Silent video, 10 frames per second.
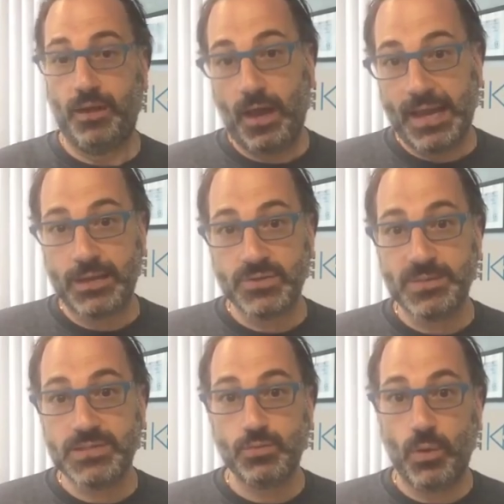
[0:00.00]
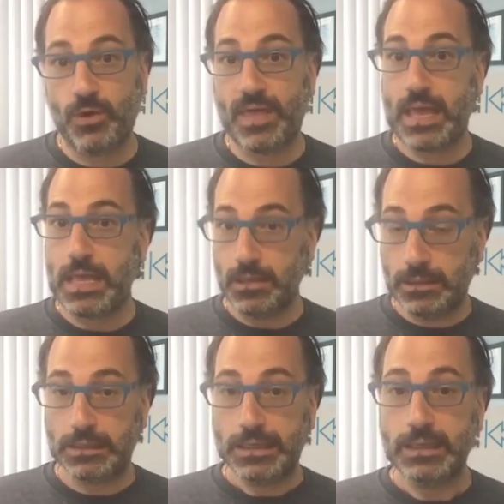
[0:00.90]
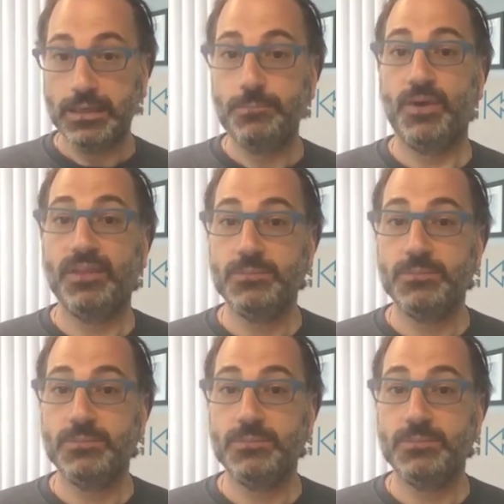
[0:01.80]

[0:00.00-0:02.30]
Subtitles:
announcements where they legally put